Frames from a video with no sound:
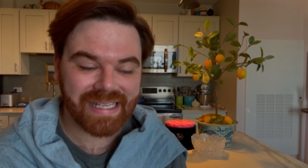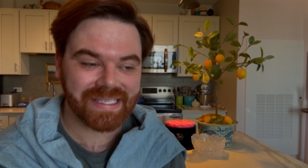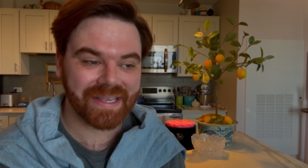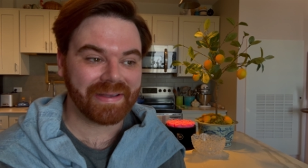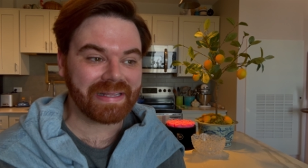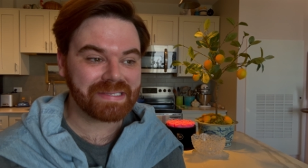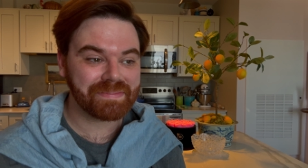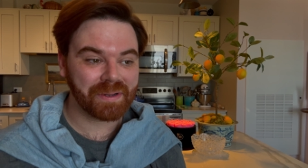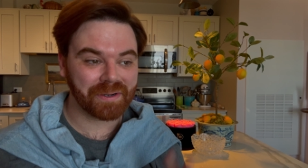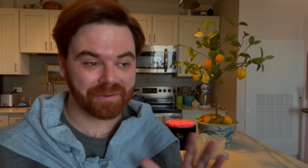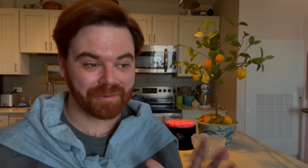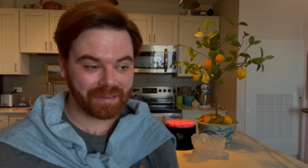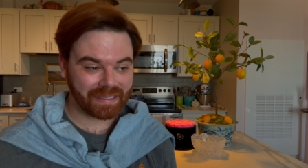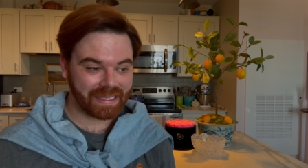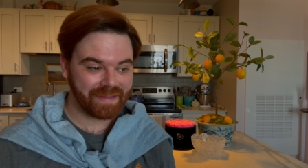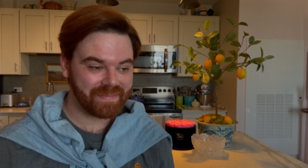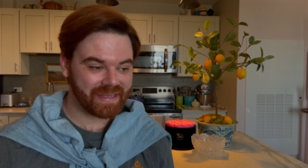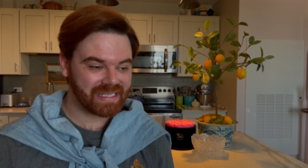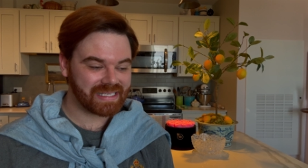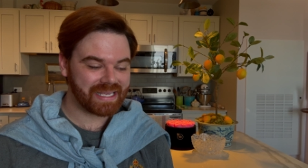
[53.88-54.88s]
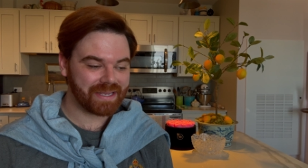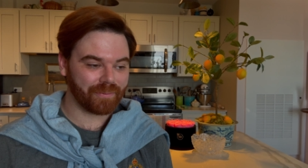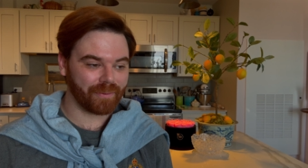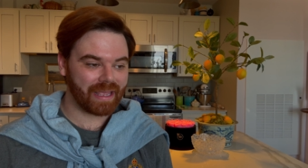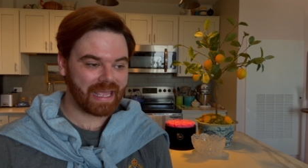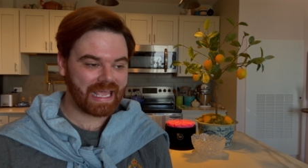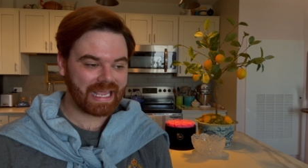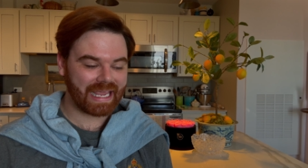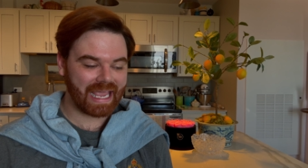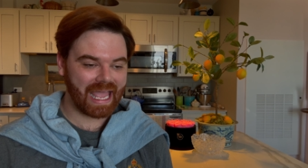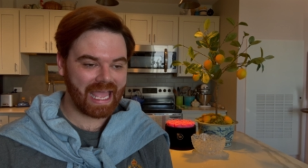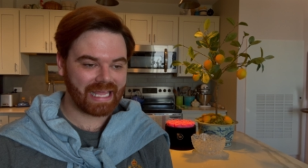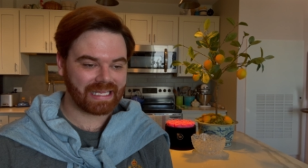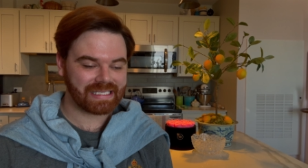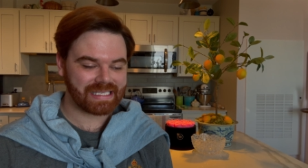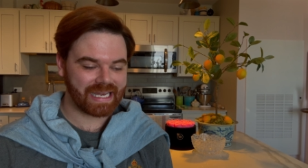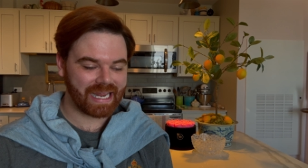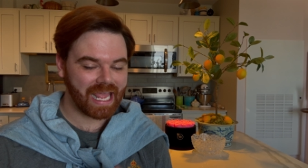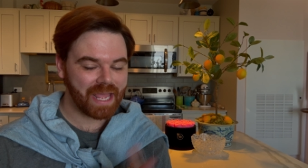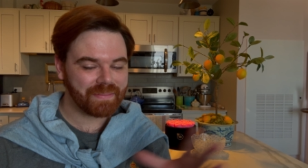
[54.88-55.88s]
So it's been a really busy week, and
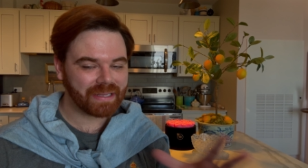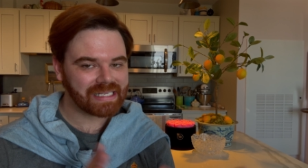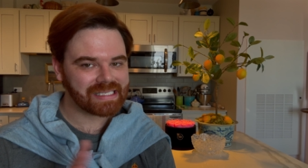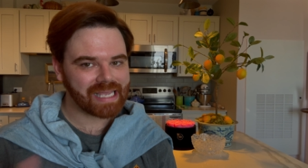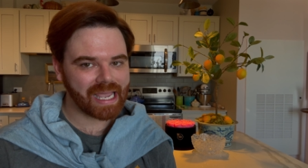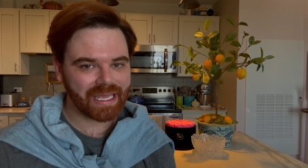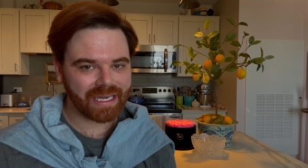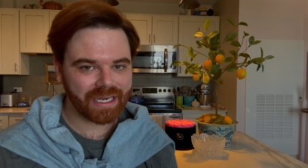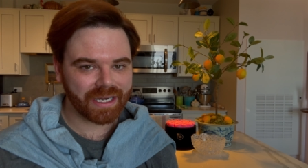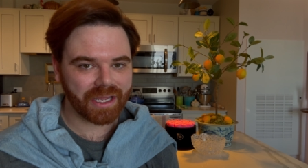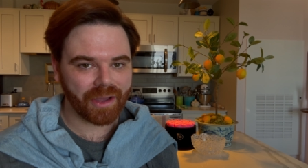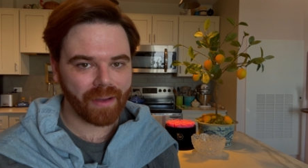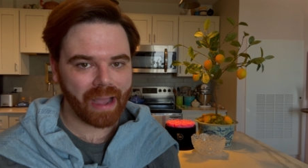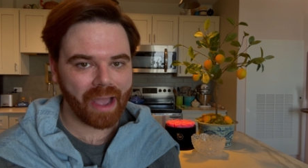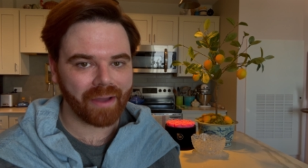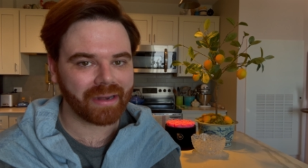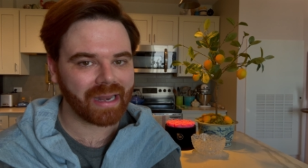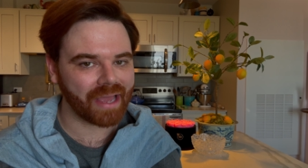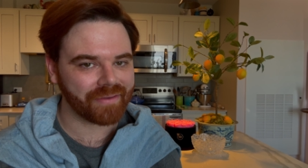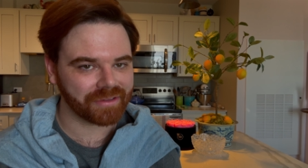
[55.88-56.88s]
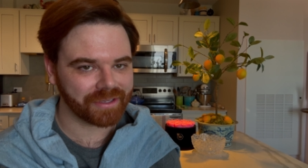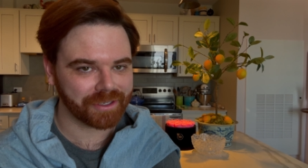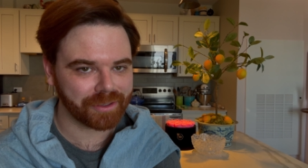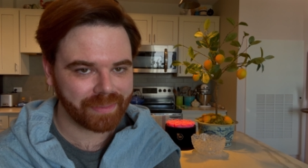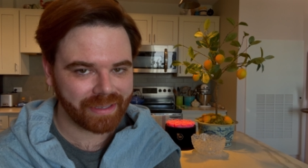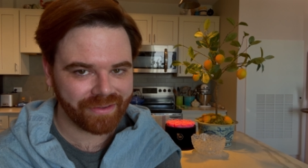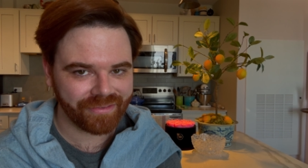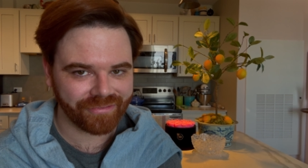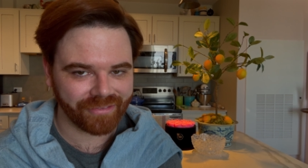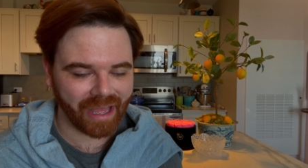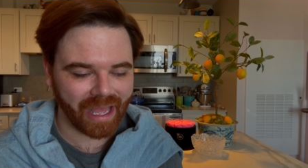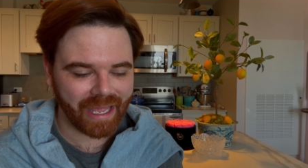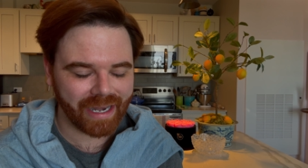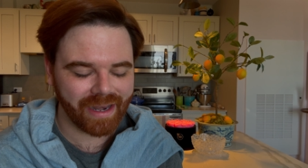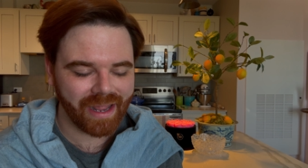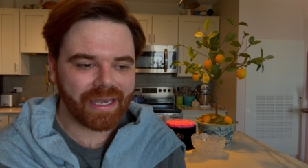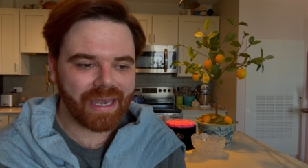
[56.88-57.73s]
today I'm excited to go out and have a little bit of fun.